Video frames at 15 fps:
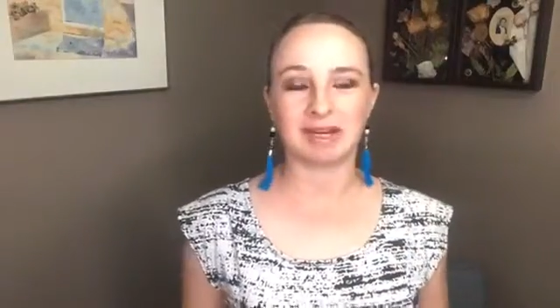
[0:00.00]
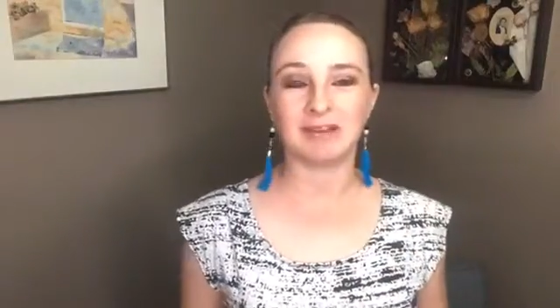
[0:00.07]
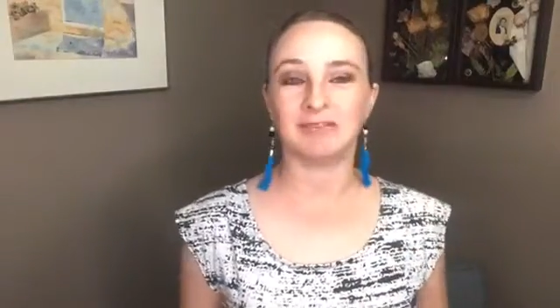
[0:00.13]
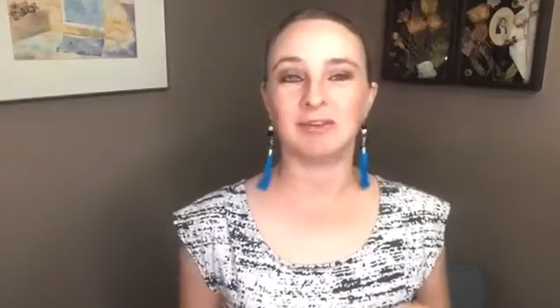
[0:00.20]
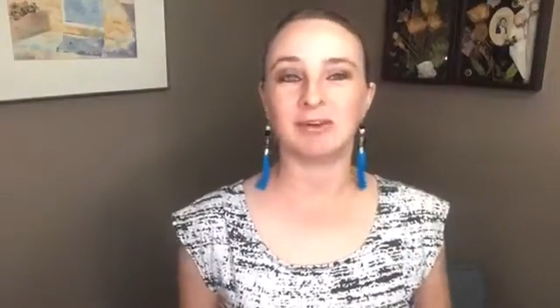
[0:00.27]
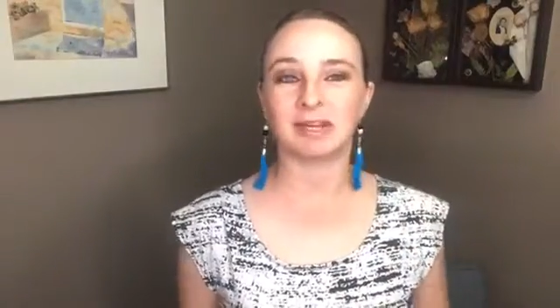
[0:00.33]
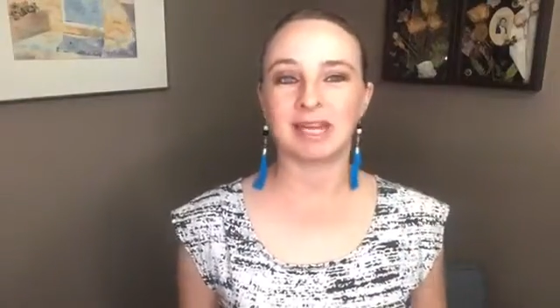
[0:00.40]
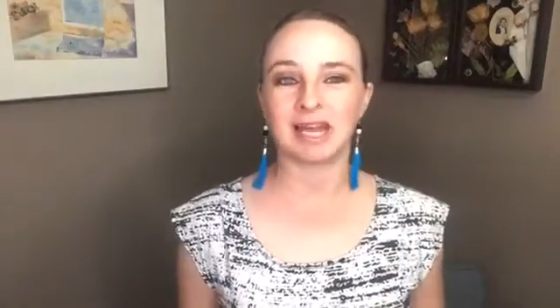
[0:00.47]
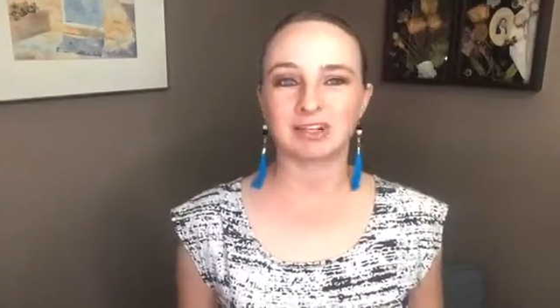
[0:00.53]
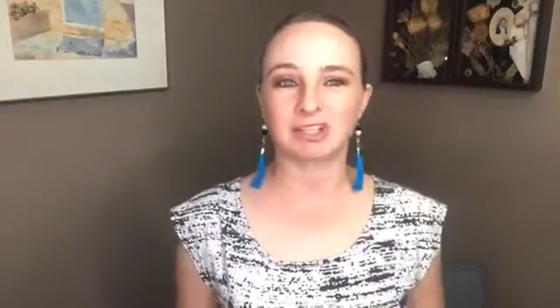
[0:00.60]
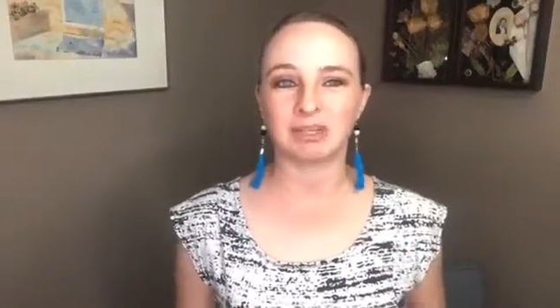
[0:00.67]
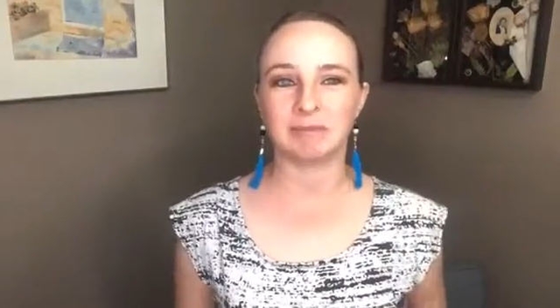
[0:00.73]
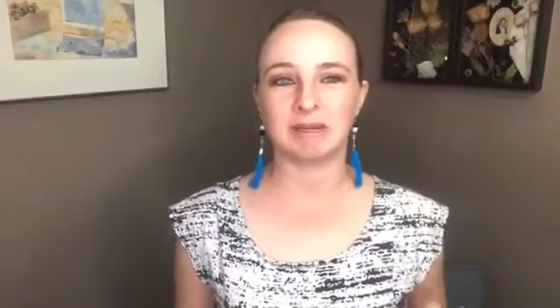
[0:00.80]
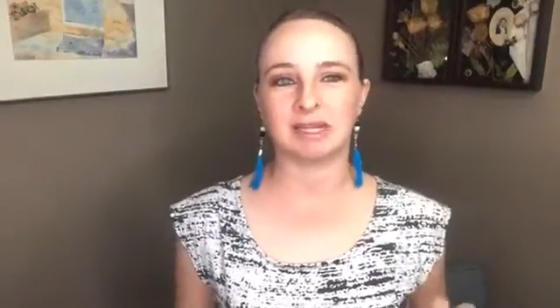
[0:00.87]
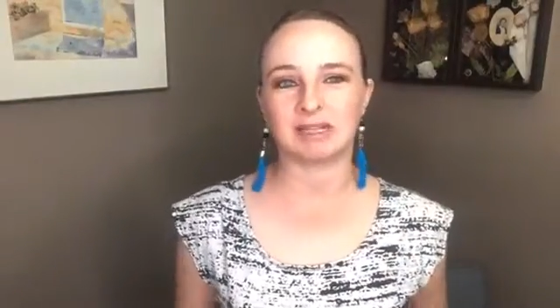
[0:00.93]
If you can
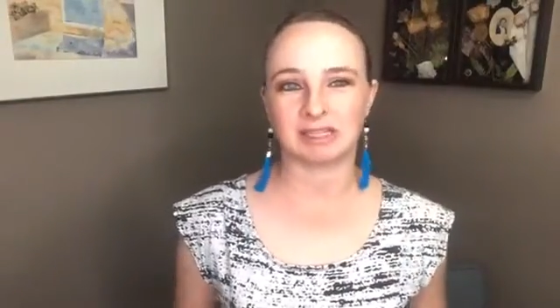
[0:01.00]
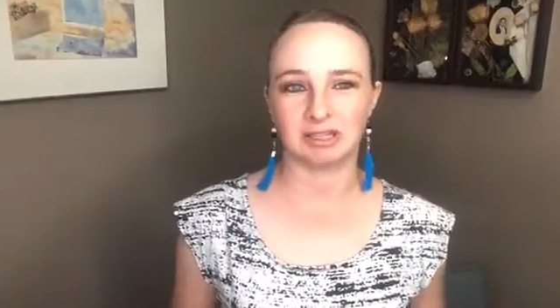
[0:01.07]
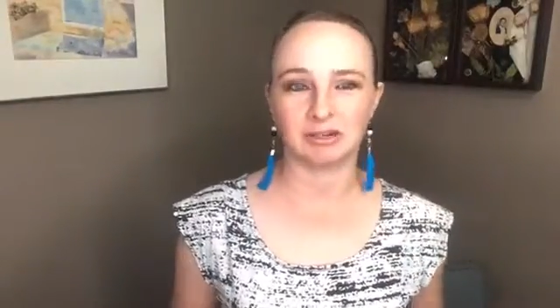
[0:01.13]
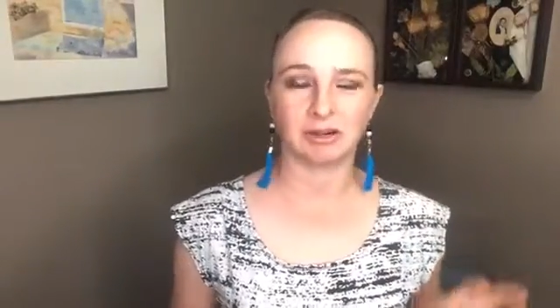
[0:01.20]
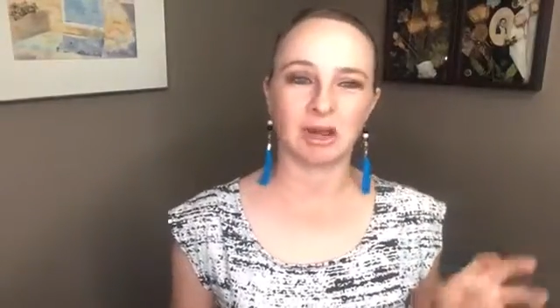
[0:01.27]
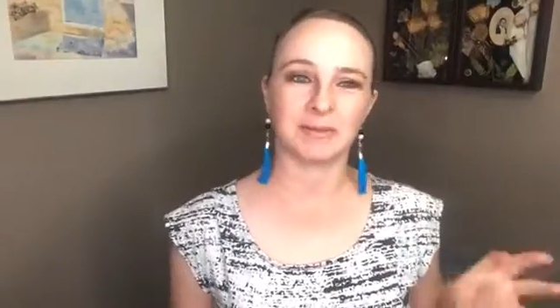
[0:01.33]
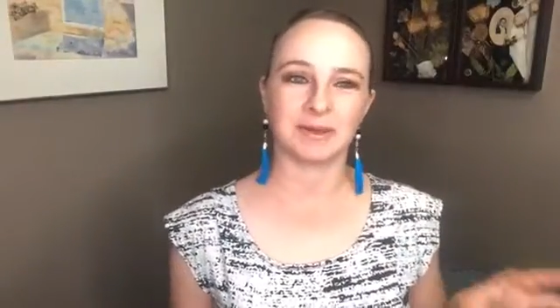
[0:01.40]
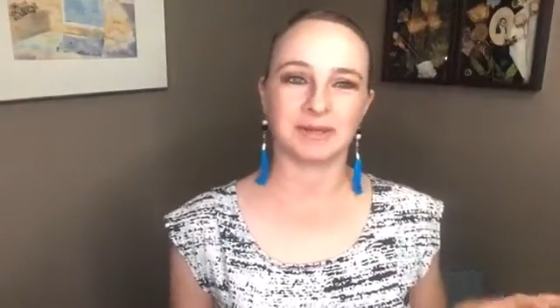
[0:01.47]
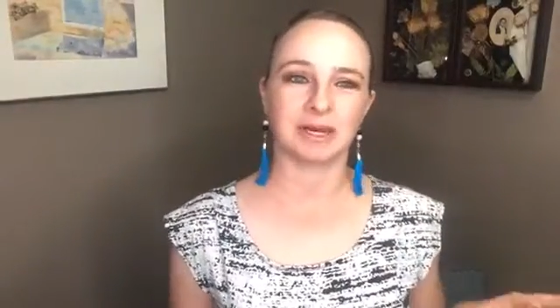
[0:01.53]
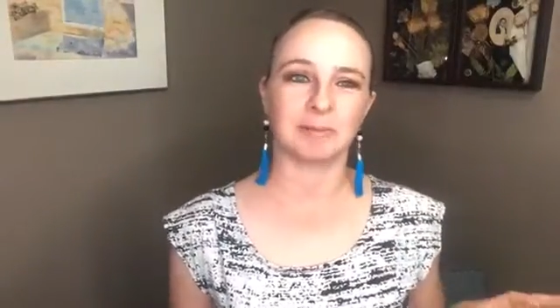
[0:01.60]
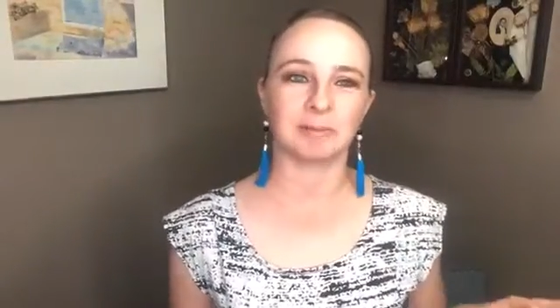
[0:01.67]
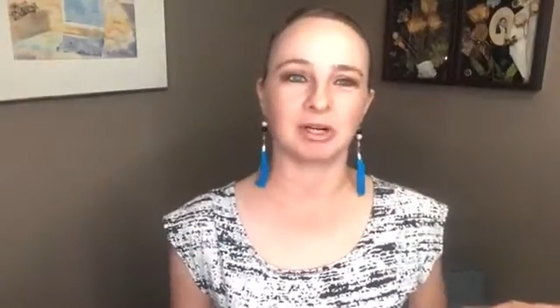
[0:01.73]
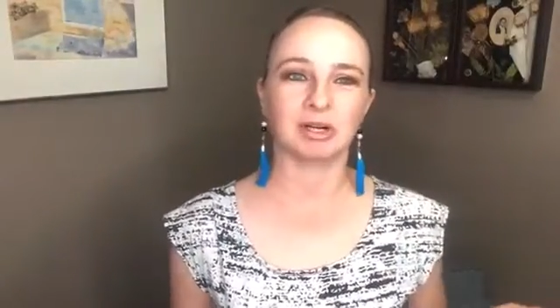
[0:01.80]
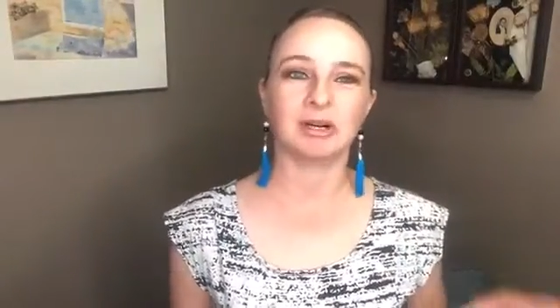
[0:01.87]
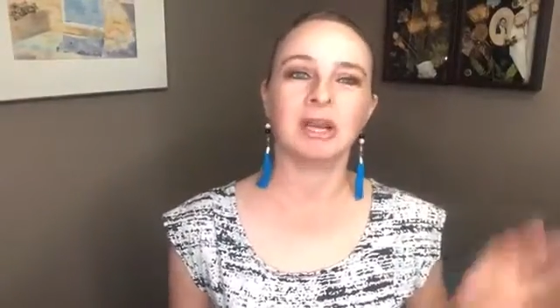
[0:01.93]
actually be clear on the
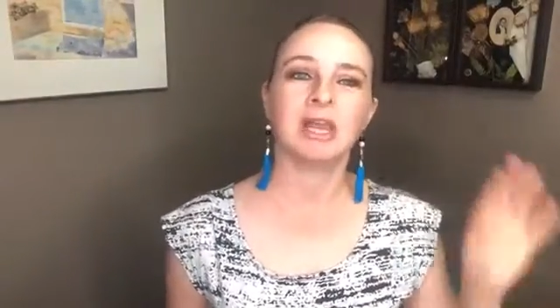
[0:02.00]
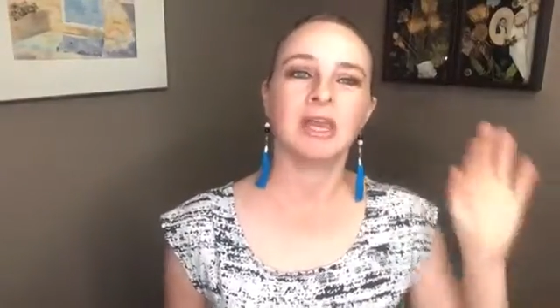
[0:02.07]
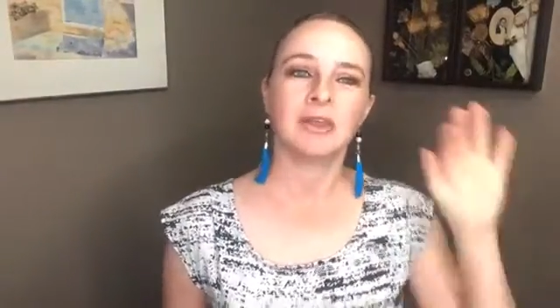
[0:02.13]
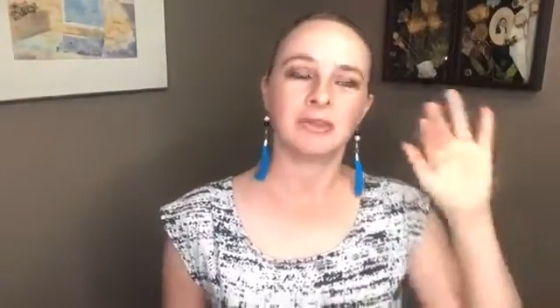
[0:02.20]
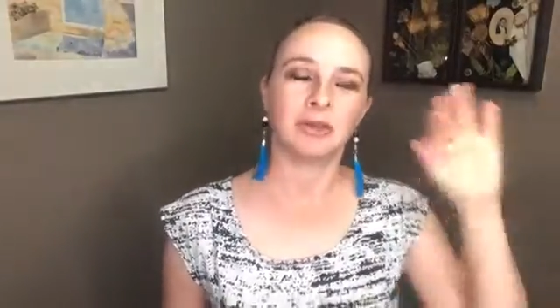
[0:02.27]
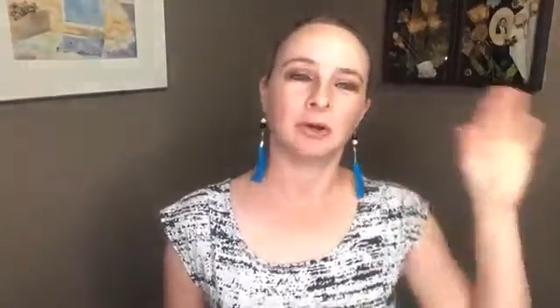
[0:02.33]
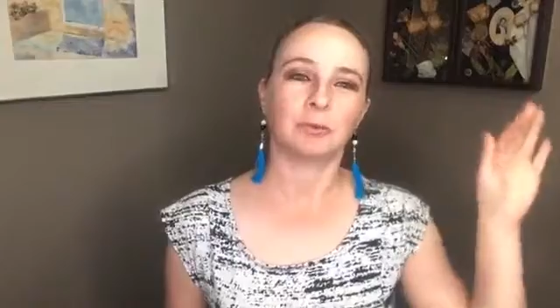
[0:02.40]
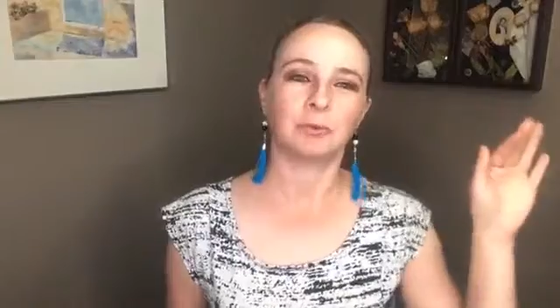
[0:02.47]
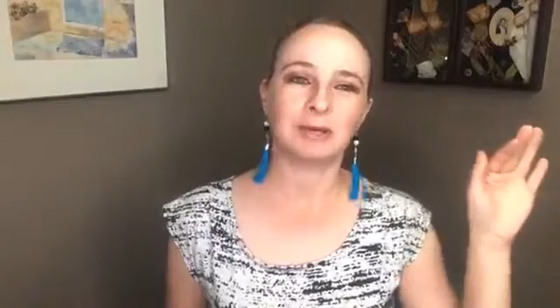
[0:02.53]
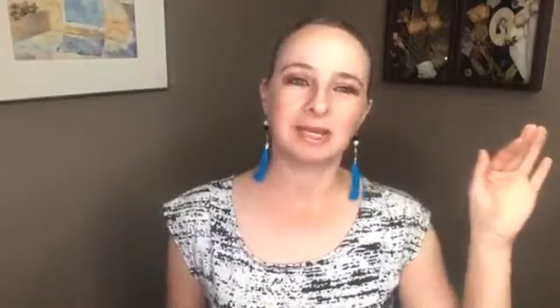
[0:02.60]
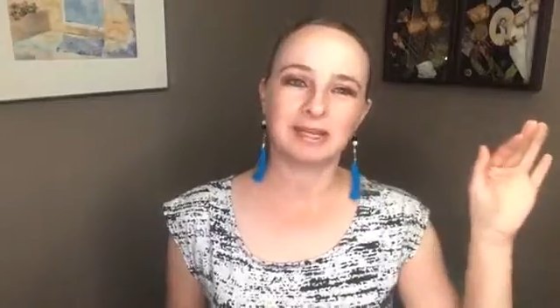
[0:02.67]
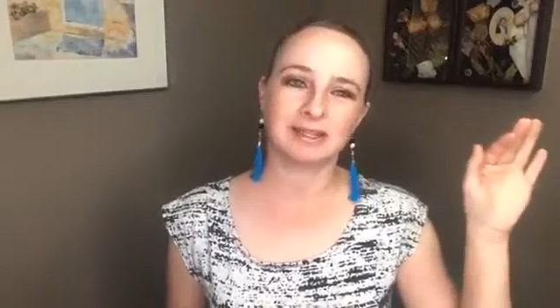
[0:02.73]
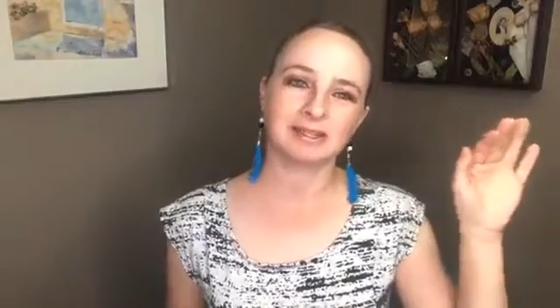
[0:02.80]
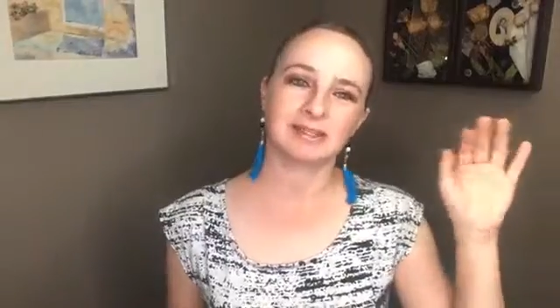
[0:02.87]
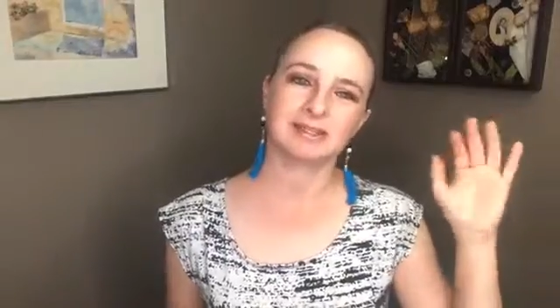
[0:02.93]
number, they'll read
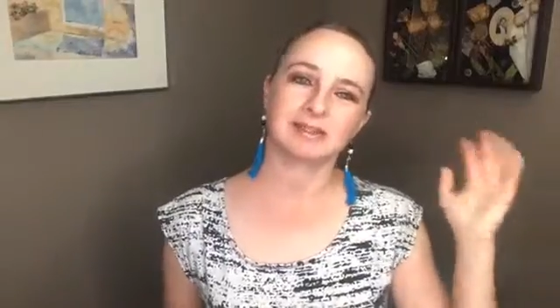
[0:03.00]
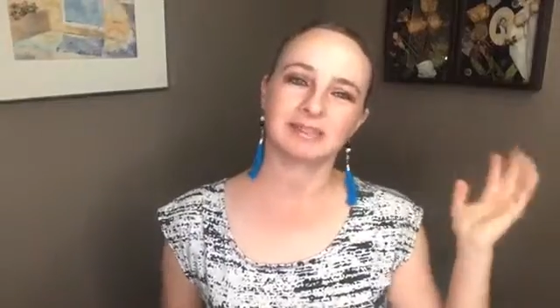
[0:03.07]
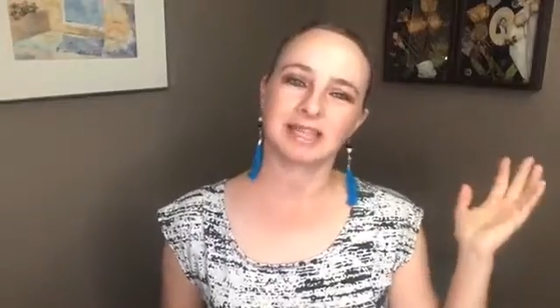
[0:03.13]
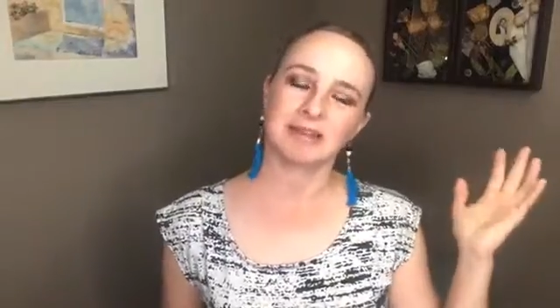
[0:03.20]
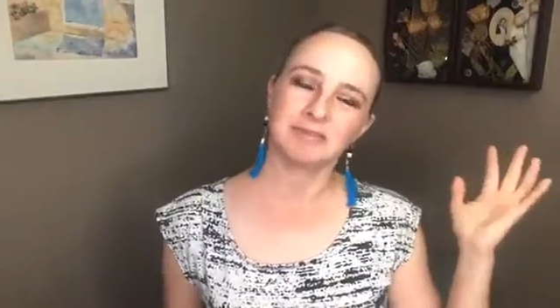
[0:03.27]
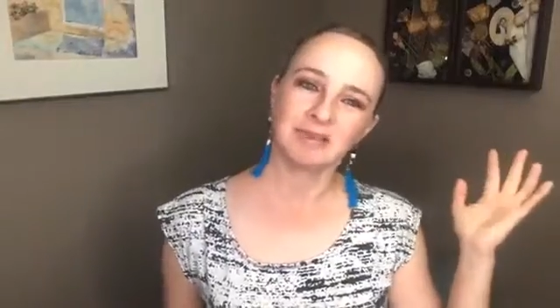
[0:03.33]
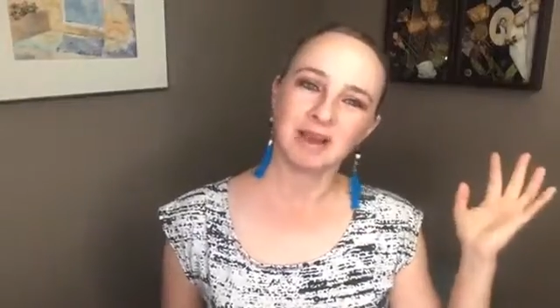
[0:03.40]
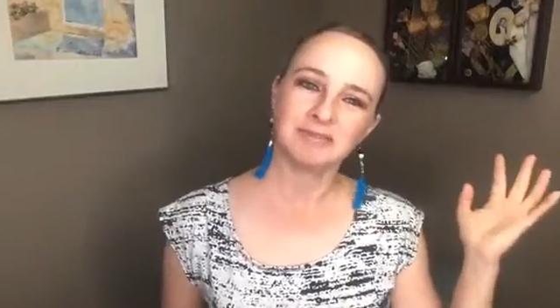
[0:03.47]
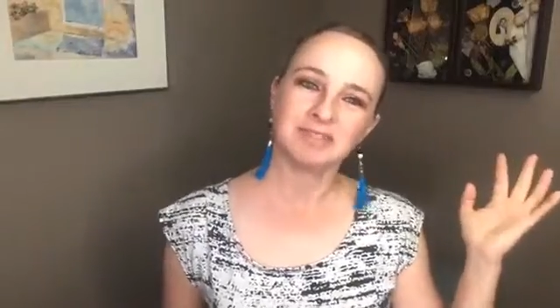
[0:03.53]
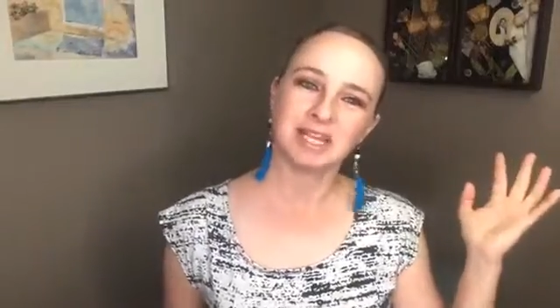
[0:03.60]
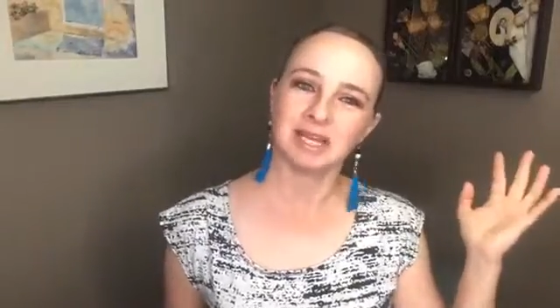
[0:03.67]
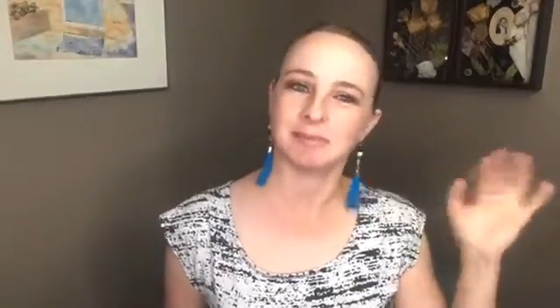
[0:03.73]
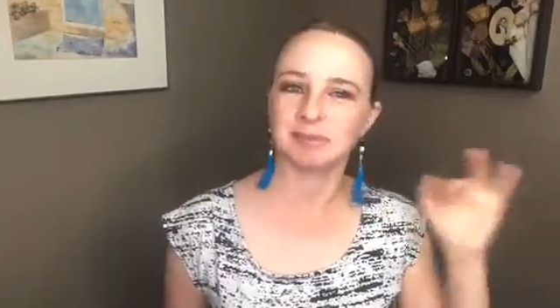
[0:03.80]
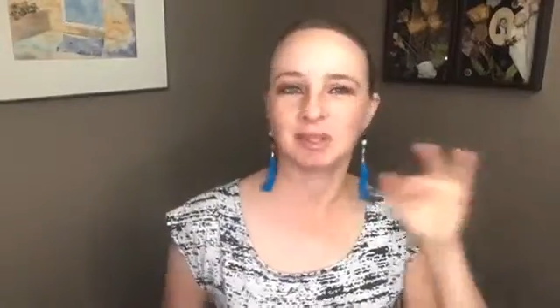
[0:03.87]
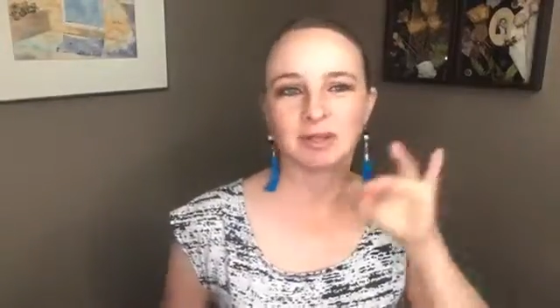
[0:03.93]
it and they'll say 5 tips.